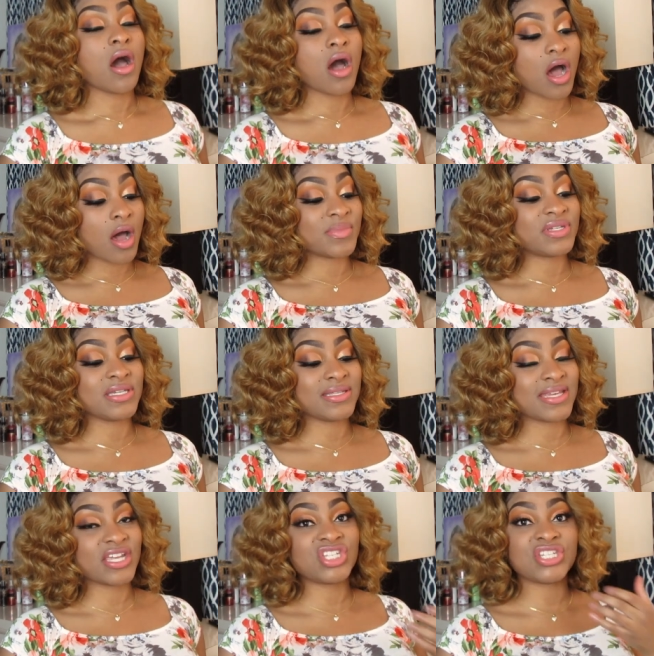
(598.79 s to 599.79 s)
um, she
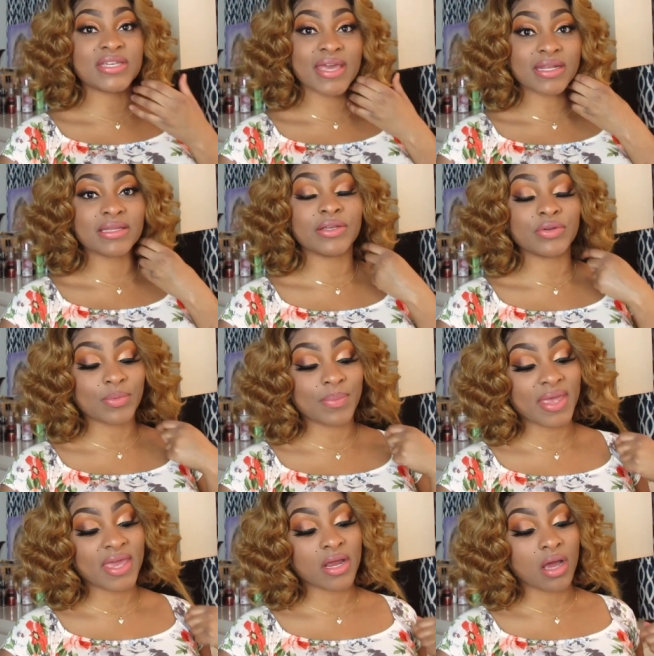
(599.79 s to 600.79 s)
did shed a little bit.